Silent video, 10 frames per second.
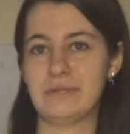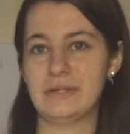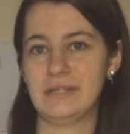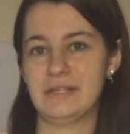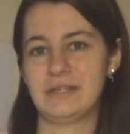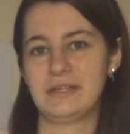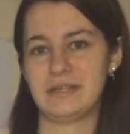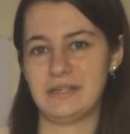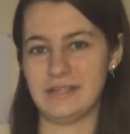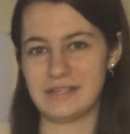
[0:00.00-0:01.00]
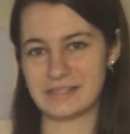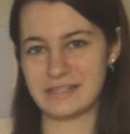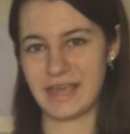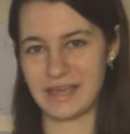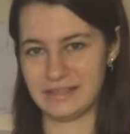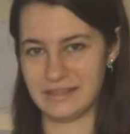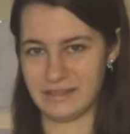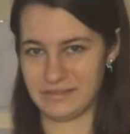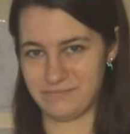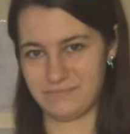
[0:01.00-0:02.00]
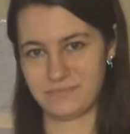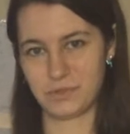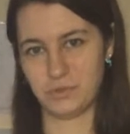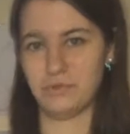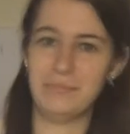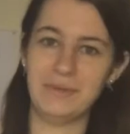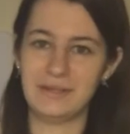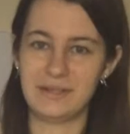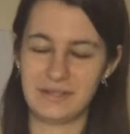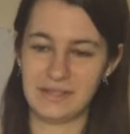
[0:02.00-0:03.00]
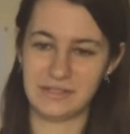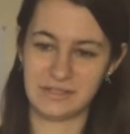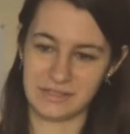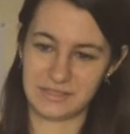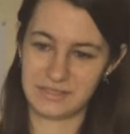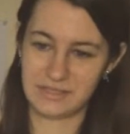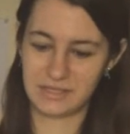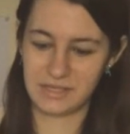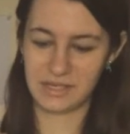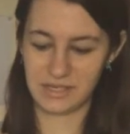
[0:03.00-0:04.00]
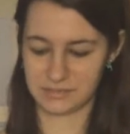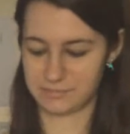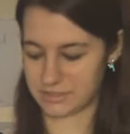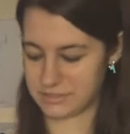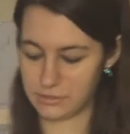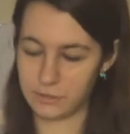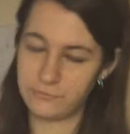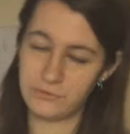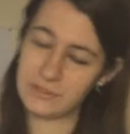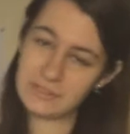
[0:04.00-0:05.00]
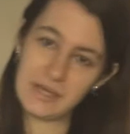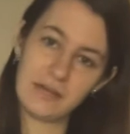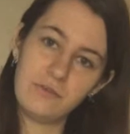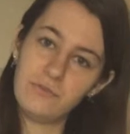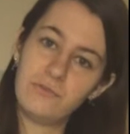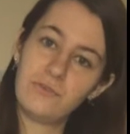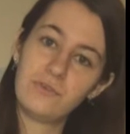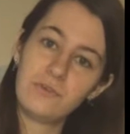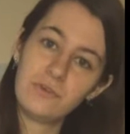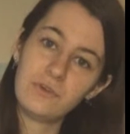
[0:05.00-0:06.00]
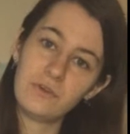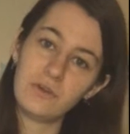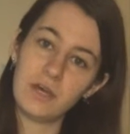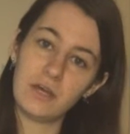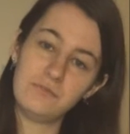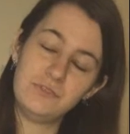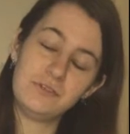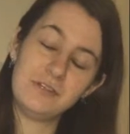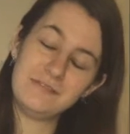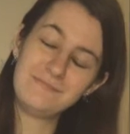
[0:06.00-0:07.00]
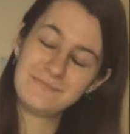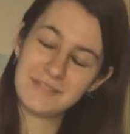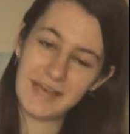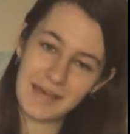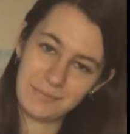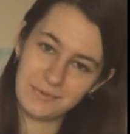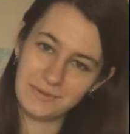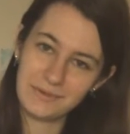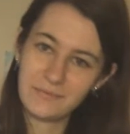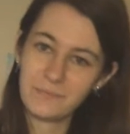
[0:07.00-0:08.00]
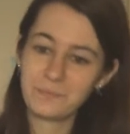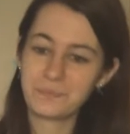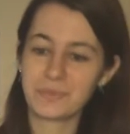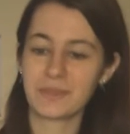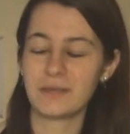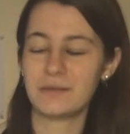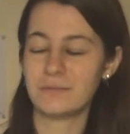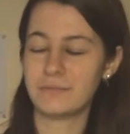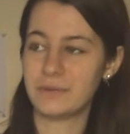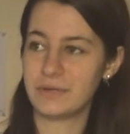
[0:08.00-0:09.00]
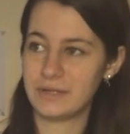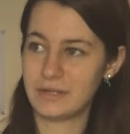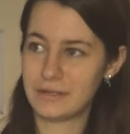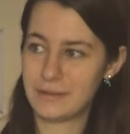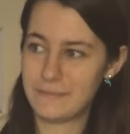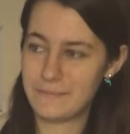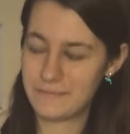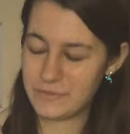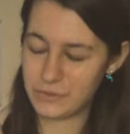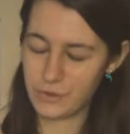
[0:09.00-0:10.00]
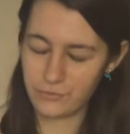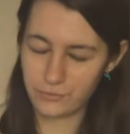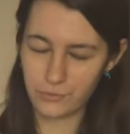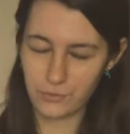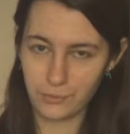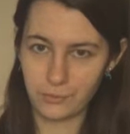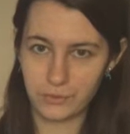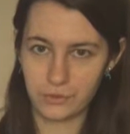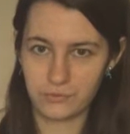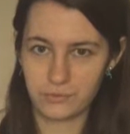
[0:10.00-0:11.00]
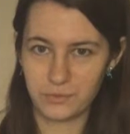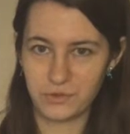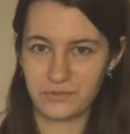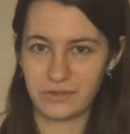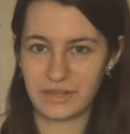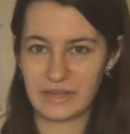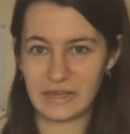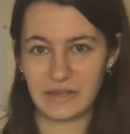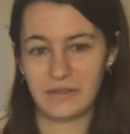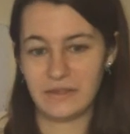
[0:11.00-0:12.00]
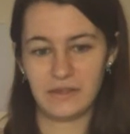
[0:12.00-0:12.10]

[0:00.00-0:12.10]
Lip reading: but he doesn't add the good bit. He just expects the obvious out of Judy to happen. But the overall movie, like,